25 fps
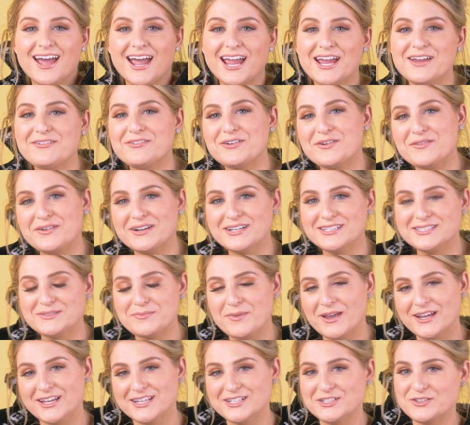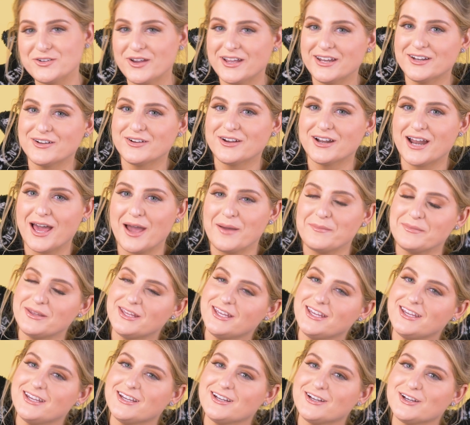Hey everyone, it's Meghan Trainor and I'm
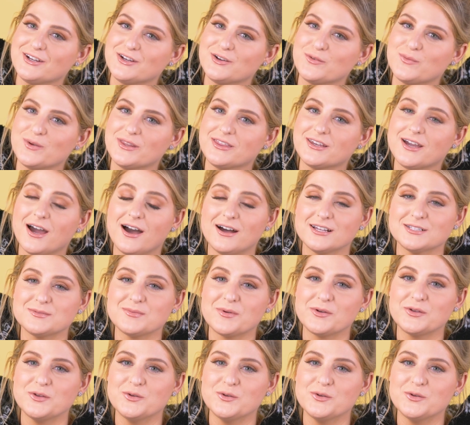here with Cosmo